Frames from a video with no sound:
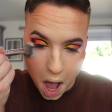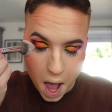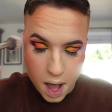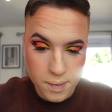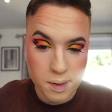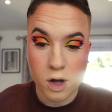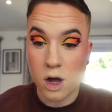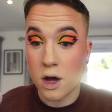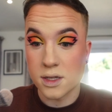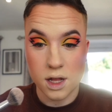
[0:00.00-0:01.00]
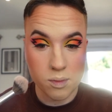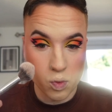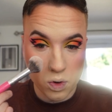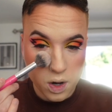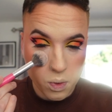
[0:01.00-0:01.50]
and make my eyes look
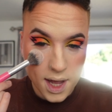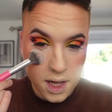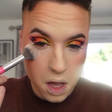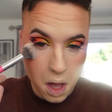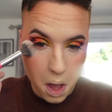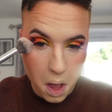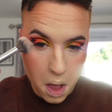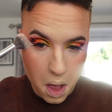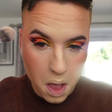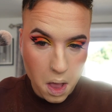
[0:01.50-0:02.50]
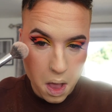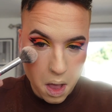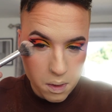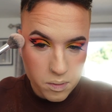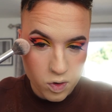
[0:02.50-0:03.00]
more wide awake.
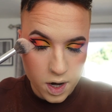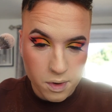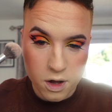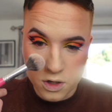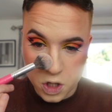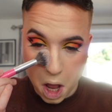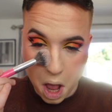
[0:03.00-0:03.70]
Pretty much.